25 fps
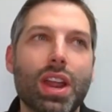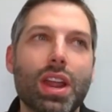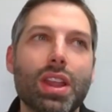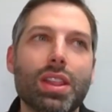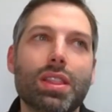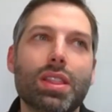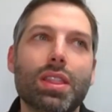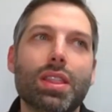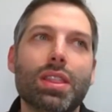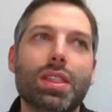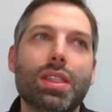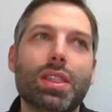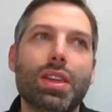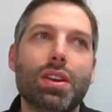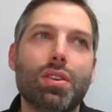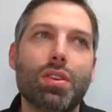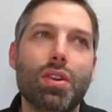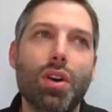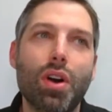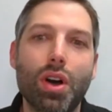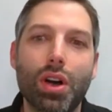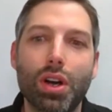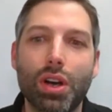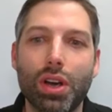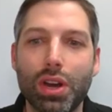and they're
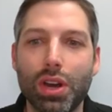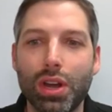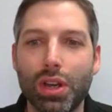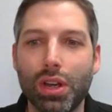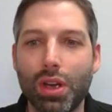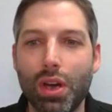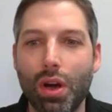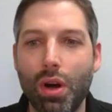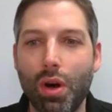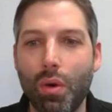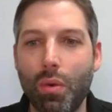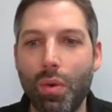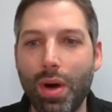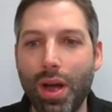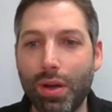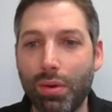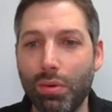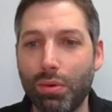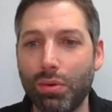not going to go away.